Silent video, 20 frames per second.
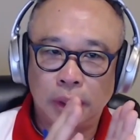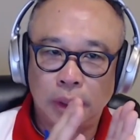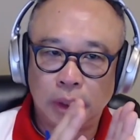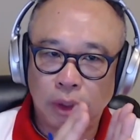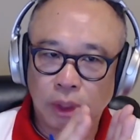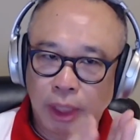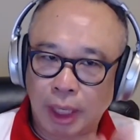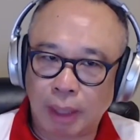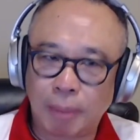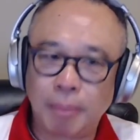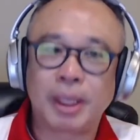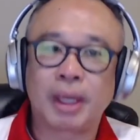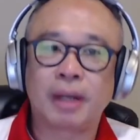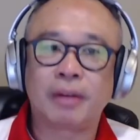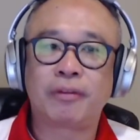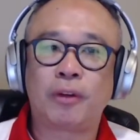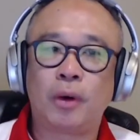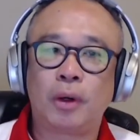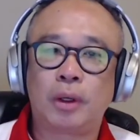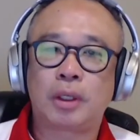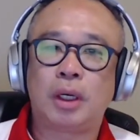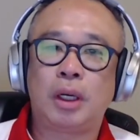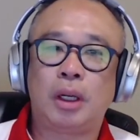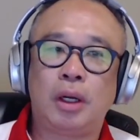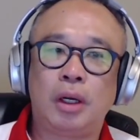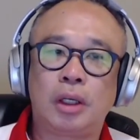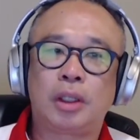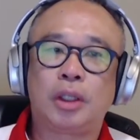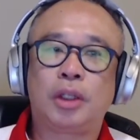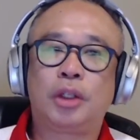You come in at
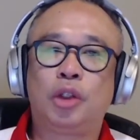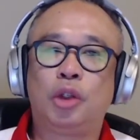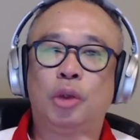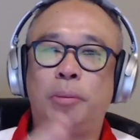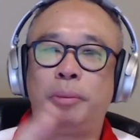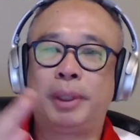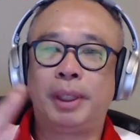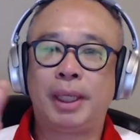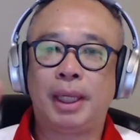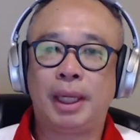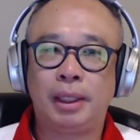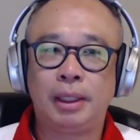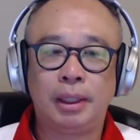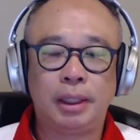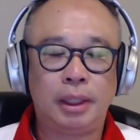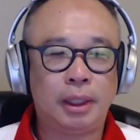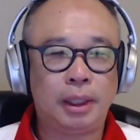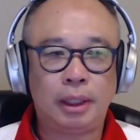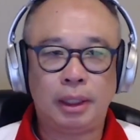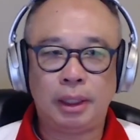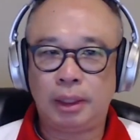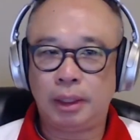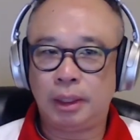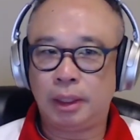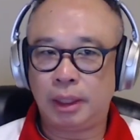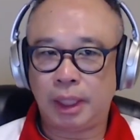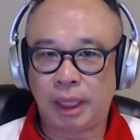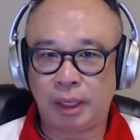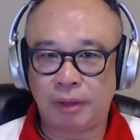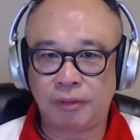4:00, you'll be done
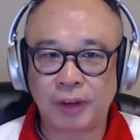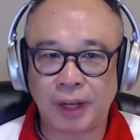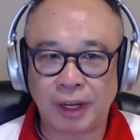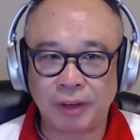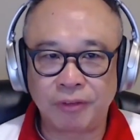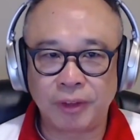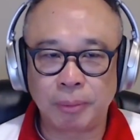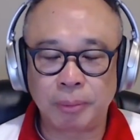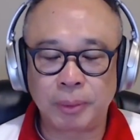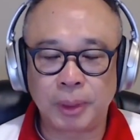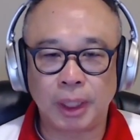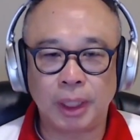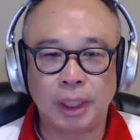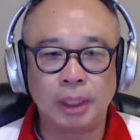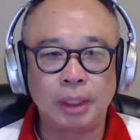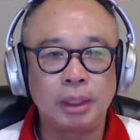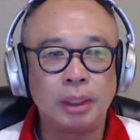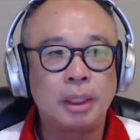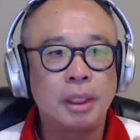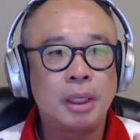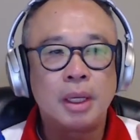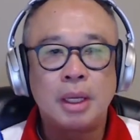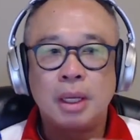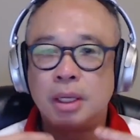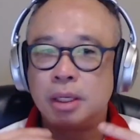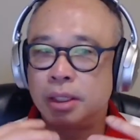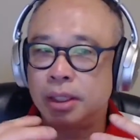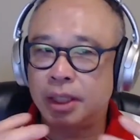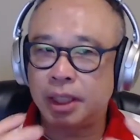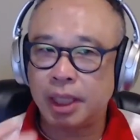at 5:15.
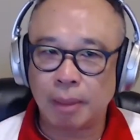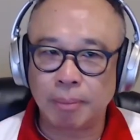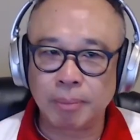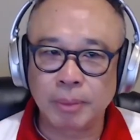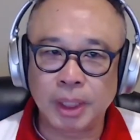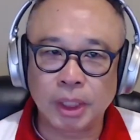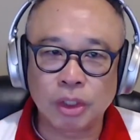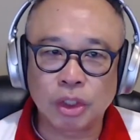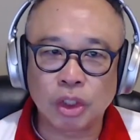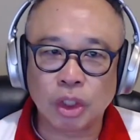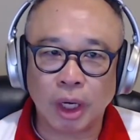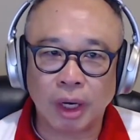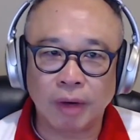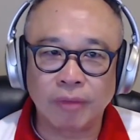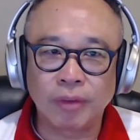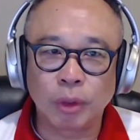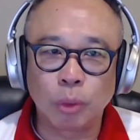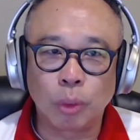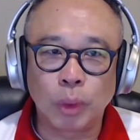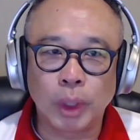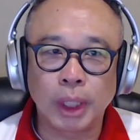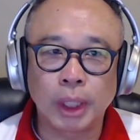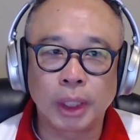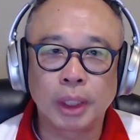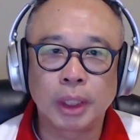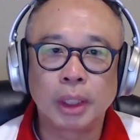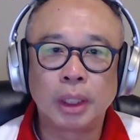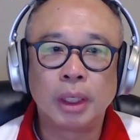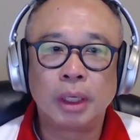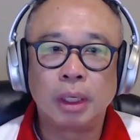Same teacher every week,
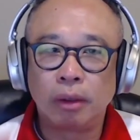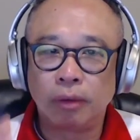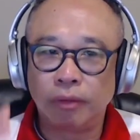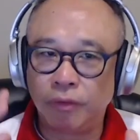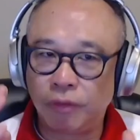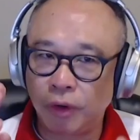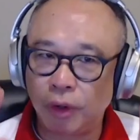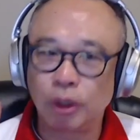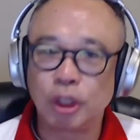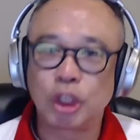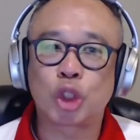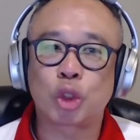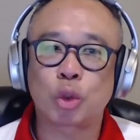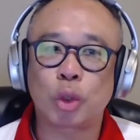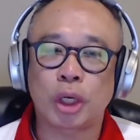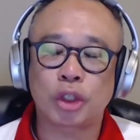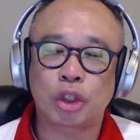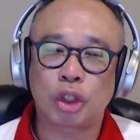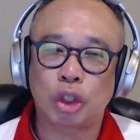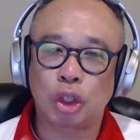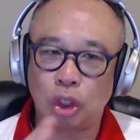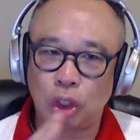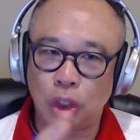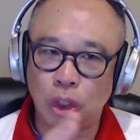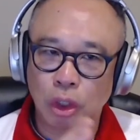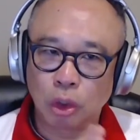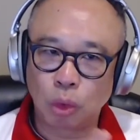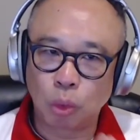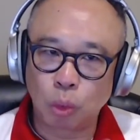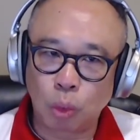very structured,
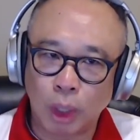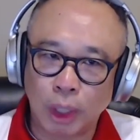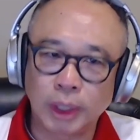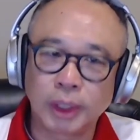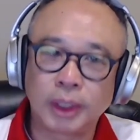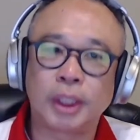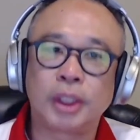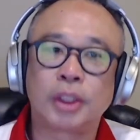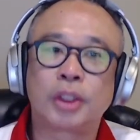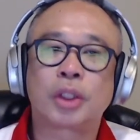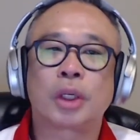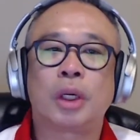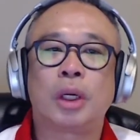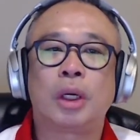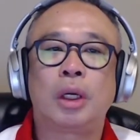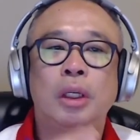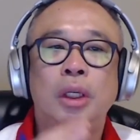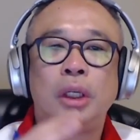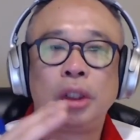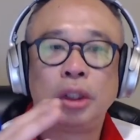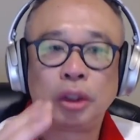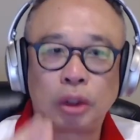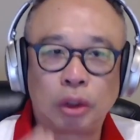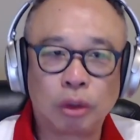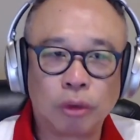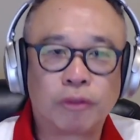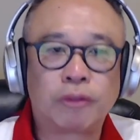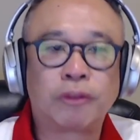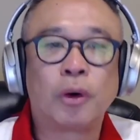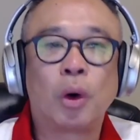one teacher to
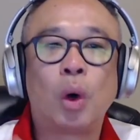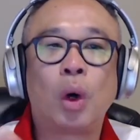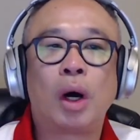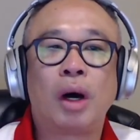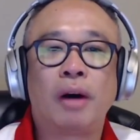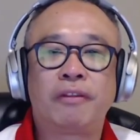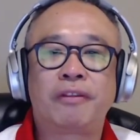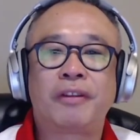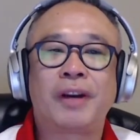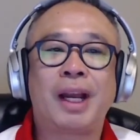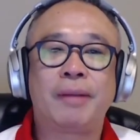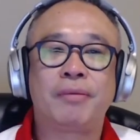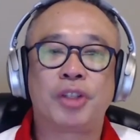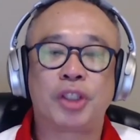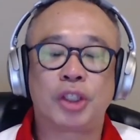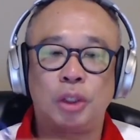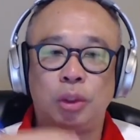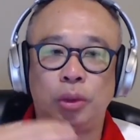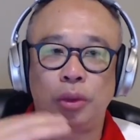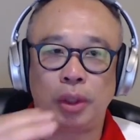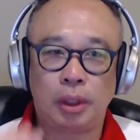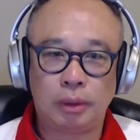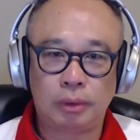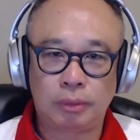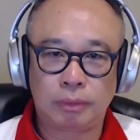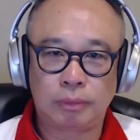4 or 5 students.